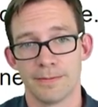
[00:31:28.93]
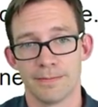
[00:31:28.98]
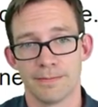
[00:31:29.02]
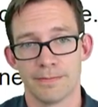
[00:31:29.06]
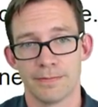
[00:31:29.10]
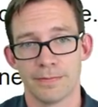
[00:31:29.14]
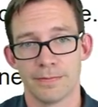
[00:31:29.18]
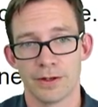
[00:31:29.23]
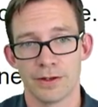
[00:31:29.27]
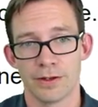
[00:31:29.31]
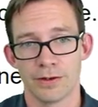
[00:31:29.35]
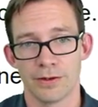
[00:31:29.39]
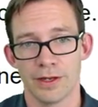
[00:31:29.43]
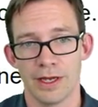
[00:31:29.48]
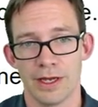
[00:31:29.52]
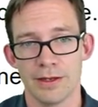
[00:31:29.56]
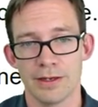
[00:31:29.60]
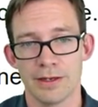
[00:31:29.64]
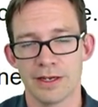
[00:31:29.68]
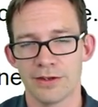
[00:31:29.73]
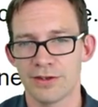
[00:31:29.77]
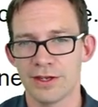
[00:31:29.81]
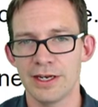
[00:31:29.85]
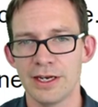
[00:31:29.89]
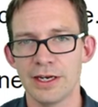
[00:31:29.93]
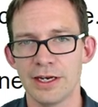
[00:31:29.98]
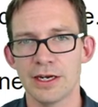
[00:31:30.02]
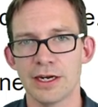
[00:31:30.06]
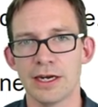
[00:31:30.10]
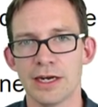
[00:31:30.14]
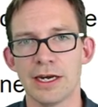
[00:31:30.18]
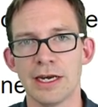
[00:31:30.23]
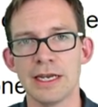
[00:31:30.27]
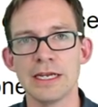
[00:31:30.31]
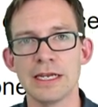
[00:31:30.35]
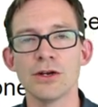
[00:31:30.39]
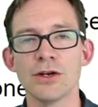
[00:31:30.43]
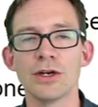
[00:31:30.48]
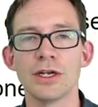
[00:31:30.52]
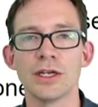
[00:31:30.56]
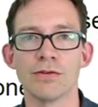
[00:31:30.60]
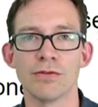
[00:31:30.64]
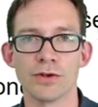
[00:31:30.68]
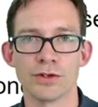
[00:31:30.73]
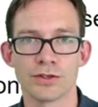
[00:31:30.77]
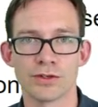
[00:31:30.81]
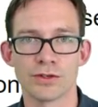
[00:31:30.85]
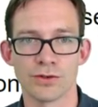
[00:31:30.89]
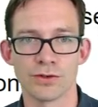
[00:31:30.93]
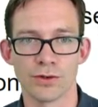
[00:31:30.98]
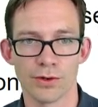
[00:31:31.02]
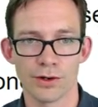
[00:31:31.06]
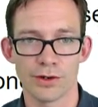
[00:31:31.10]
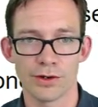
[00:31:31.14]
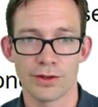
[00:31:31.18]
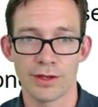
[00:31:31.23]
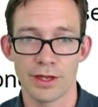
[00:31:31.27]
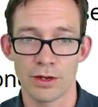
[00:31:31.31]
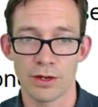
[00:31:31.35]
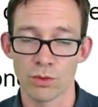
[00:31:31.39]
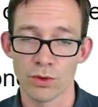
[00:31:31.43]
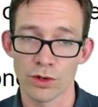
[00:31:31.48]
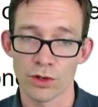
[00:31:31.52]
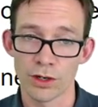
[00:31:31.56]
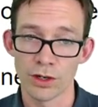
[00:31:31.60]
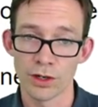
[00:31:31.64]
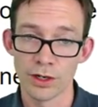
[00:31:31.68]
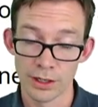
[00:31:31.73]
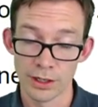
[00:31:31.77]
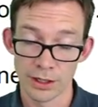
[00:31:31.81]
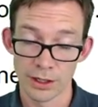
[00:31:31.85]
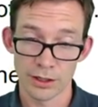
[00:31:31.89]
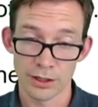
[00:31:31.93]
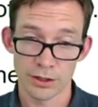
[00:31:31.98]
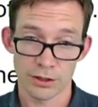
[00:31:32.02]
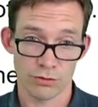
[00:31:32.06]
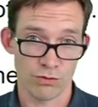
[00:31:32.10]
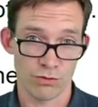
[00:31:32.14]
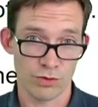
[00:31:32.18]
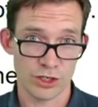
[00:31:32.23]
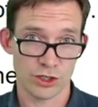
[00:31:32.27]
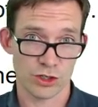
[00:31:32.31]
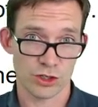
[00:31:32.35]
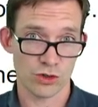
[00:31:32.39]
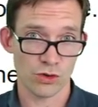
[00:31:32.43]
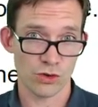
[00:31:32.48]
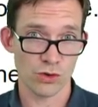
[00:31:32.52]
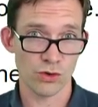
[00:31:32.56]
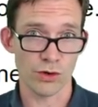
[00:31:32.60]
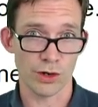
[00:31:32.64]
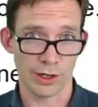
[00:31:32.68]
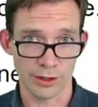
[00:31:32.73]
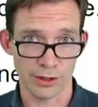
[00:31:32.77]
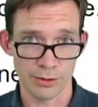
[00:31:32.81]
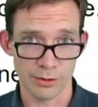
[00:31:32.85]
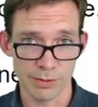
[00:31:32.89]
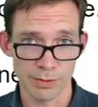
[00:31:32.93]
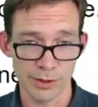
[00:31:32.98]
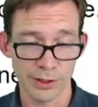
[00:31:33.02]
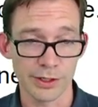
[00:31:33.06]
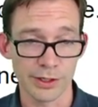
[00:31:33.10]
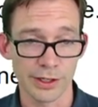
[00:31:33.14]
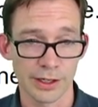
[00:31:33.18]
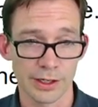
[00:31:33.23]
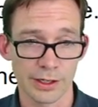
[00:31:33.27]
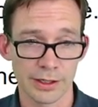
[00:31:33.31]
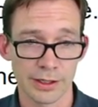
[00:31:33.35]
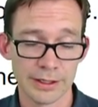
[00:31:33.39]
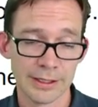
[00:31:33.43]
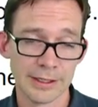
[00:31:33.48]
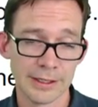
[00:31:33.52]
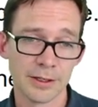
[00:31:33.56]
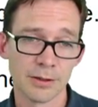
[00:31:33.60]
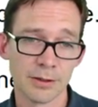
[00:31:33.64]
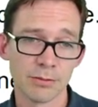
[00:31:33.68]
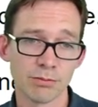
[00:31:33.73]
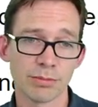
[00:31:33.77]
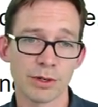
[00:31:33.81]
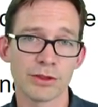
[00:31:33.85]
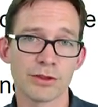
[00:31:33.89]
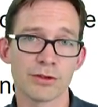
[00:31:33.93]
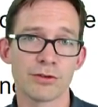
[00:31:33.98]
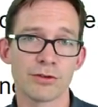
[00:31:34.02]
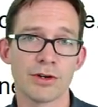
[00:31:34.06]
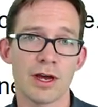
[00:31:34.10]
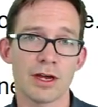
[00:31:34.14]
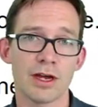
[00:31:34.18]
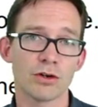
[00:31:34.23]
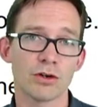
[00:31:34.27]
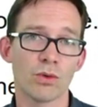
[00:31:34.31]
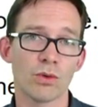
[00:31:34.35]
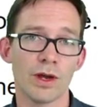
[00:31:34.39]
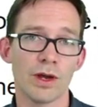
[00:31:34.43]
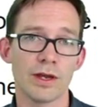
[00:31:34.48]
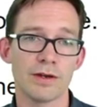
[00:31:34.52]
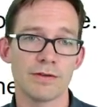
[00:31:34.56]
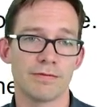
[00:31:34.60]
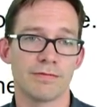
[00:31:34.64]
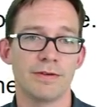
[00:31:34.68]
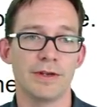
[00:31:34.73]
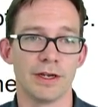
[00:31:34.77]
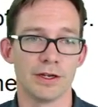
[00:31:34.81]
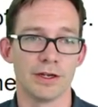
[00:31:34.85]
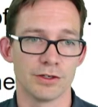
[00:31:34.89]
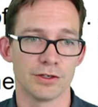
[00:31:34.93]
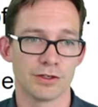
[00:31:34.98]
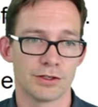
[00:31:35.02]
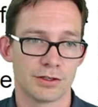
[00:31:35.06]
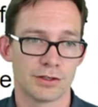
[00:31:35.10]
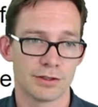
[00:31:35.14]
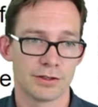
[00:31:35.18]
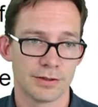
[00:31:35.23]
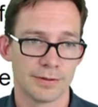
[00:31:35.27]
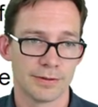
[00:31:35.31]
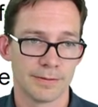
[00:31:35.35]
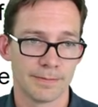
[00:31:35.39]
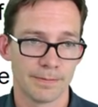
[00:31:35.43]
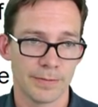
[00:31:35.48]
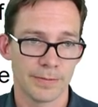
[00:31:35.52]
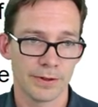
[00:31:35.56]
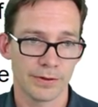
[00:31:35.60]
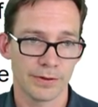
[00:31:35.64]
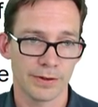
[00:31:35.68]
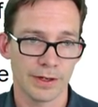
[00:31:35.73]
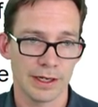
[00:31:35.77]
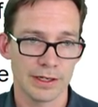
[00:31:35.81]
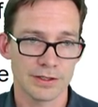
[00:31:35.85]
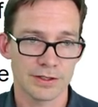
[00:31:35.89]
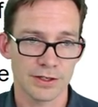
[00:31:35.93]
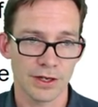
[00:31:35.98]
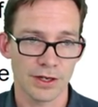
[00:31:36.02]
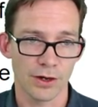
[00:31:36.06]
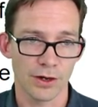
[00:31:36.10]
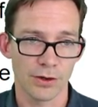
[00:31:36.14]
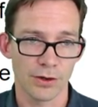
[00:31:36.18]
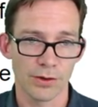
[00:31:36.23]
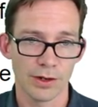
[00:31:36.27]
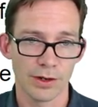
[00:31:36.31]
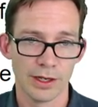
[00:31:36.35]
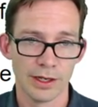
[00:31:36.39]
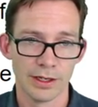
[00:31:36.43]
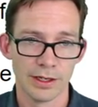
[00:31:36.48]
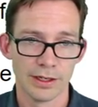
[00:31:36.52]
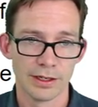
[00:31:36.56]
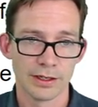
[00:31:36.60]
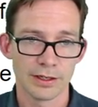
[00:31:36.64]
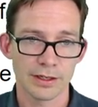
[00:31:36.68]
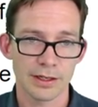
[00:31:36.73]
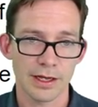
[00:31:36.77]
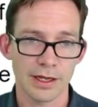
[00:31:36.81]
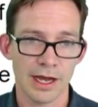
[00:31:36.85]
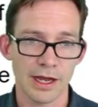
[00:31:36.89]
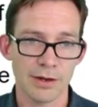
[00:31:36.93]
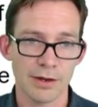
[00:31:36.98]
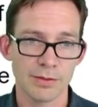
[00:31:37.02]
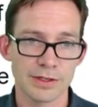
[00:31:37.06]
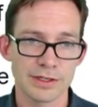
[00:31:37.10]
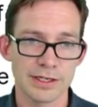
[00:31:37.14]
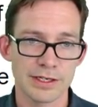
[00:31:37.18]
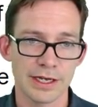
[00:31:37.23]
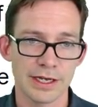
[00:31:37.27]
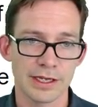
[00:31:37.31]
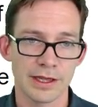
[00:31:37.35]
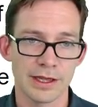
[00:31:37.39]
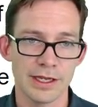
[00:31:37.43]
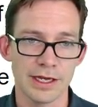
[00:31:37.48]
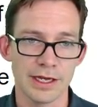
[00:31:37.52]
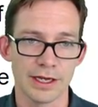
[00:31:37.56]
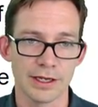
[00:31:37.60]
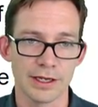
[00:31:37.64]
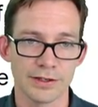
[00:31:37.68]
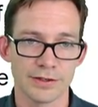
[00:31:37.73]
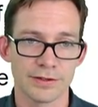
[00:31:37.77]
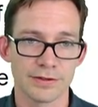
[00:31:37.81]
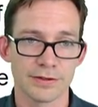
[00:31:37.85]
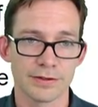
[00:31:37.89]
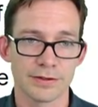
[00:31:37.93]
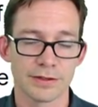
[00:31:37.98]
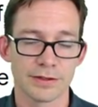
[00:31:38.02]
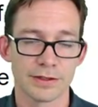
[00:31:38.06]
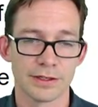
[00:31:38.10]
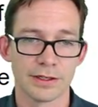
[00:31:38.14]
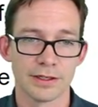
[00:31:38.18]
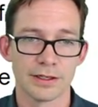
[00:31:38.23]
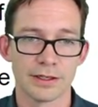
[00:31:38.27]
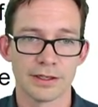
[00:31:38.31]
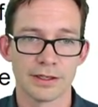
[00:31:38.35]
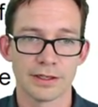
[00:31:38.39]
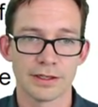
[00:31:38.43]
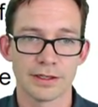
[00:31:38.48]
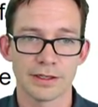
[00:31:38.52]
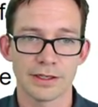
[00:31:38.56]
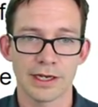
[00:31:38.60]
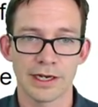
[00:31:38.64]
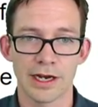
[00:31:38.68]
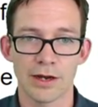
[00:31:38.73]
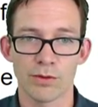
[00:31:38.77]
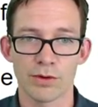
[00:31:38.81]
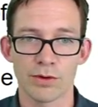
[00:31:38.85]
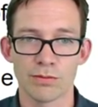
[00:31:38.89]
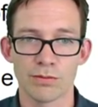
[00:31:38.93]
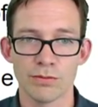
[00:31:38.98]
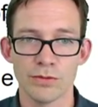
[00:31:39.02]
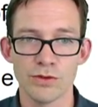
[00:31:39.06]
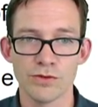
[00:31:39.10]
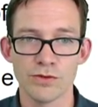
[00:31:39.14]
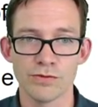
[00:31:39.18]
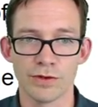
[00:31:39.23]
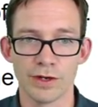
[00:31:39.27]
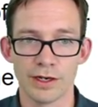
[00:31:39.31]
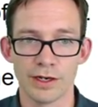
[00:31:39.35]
okay? Because they didn't nearly restore. They were restoring the building, but they're not quite finished, okay? So I would take this and I would move it